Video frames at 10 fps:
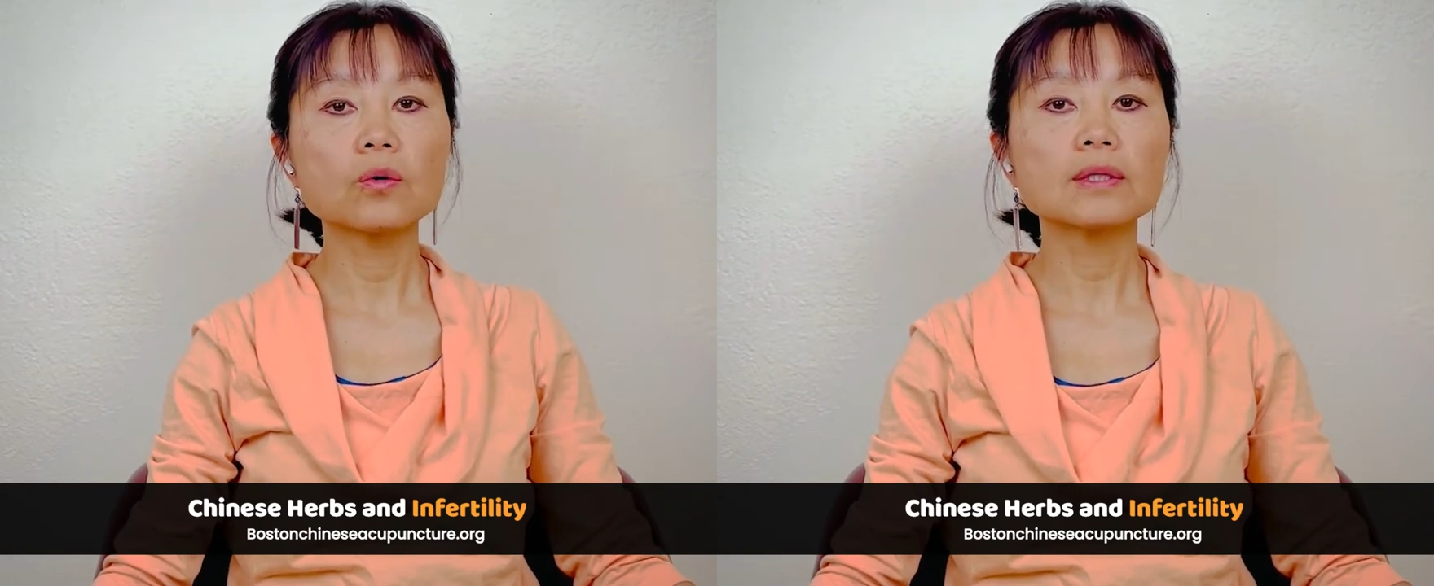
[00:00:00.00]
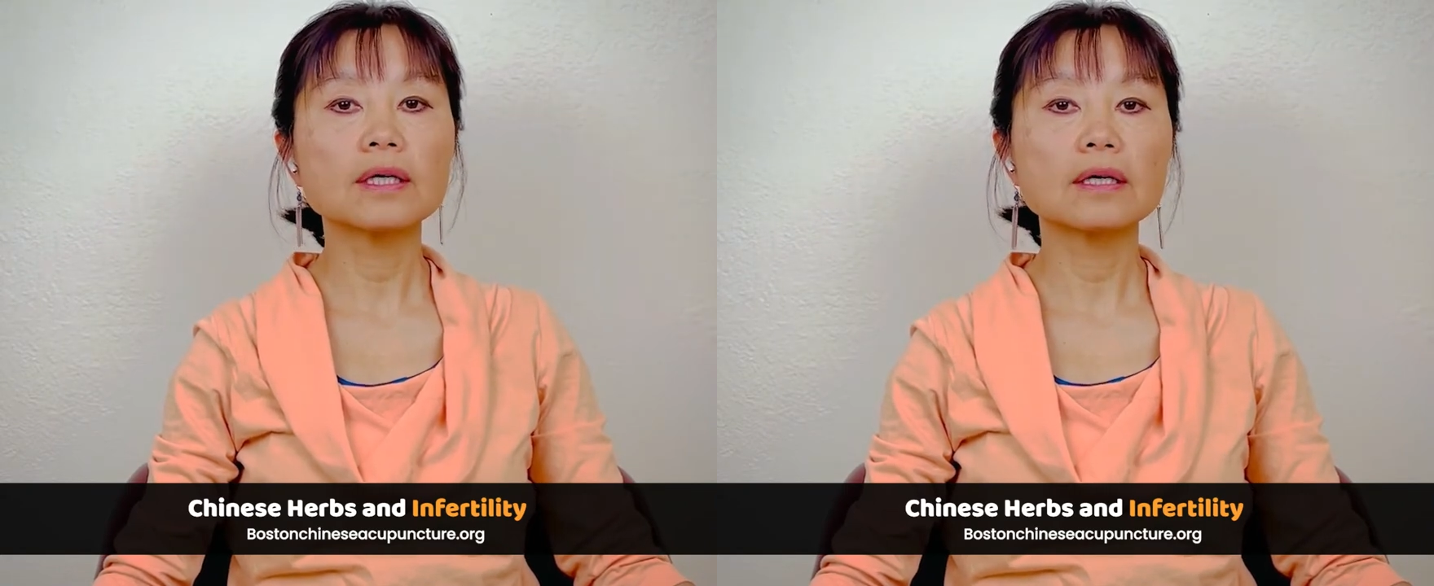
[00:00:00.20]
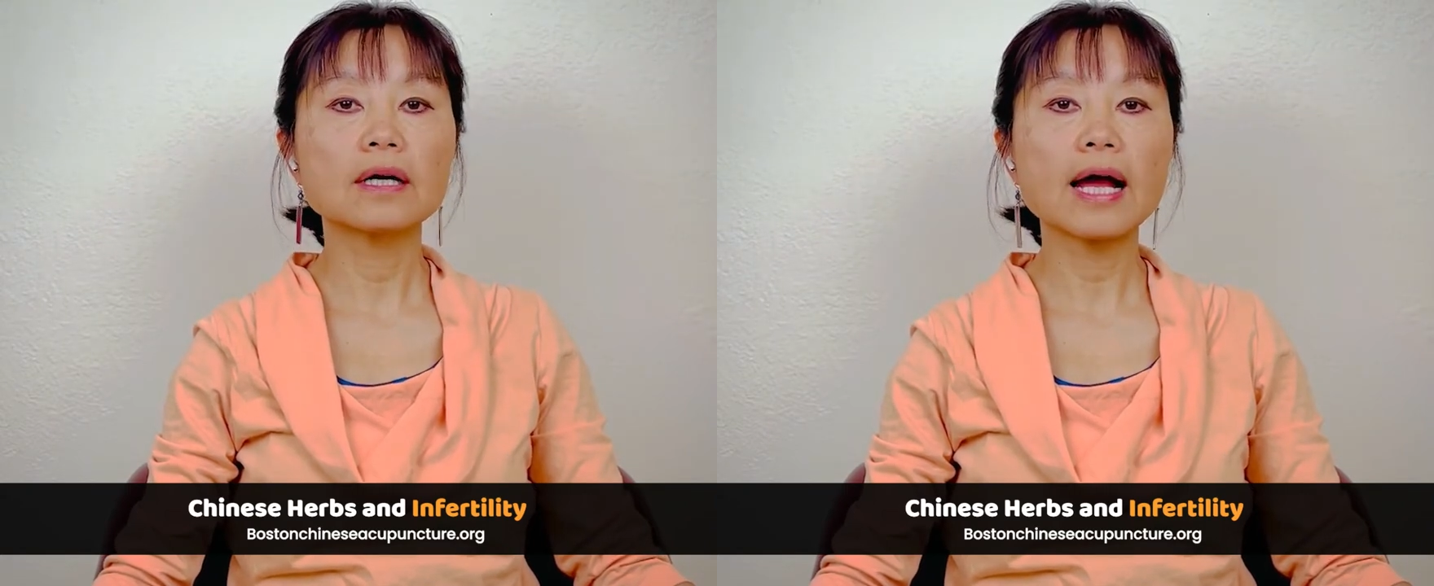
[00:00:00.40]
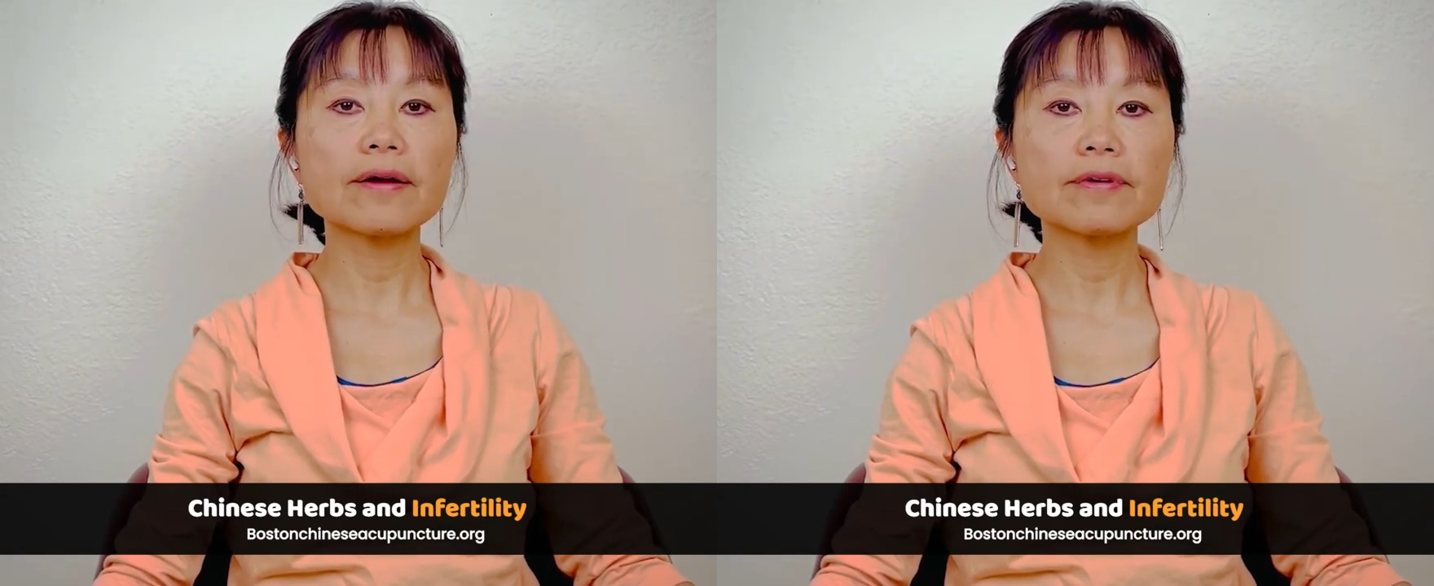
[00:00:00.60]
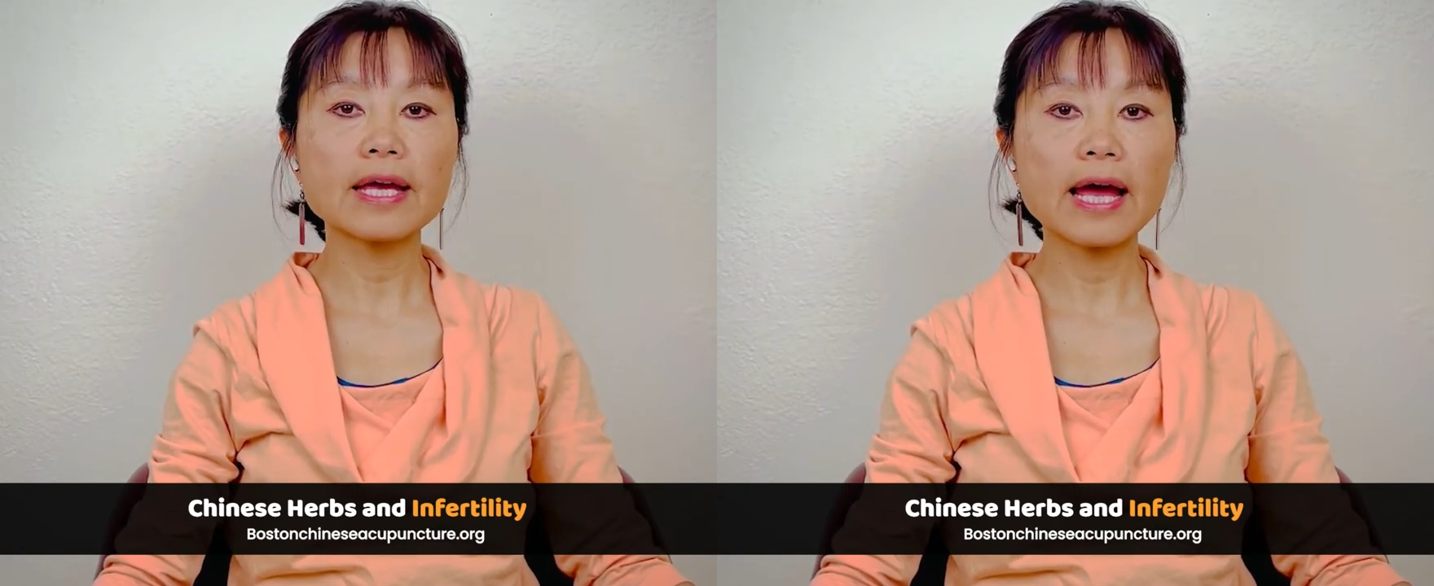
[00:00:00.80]
the
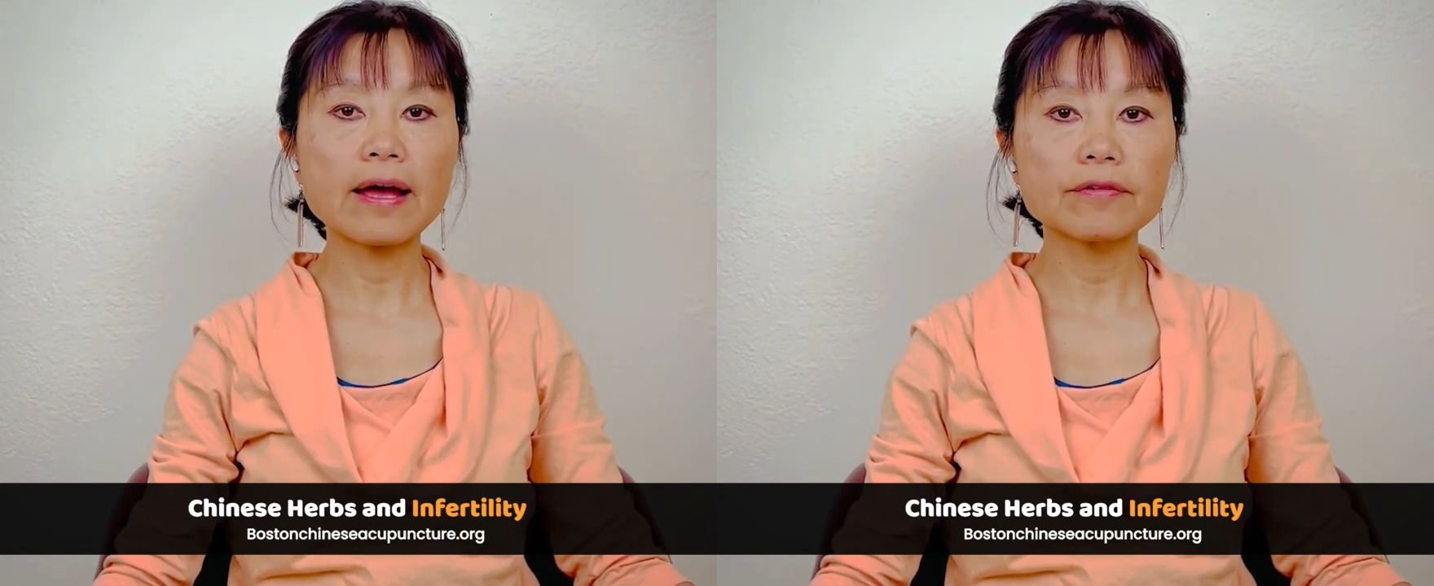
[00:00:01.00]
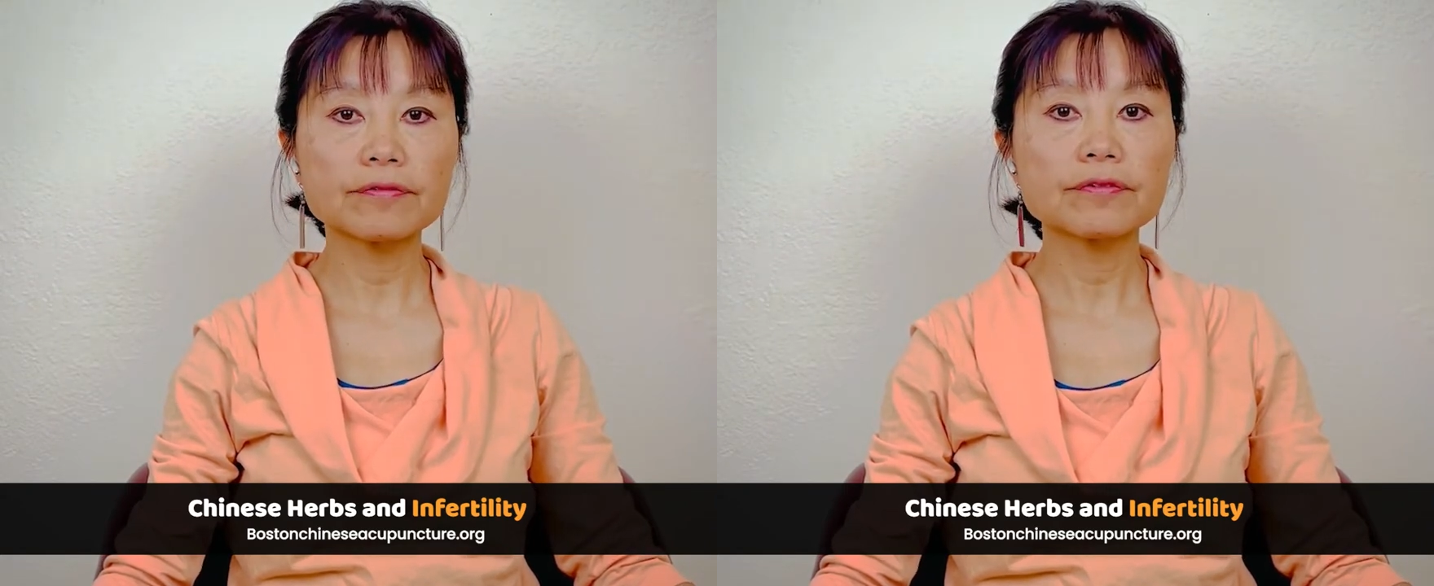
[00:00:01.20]
IVF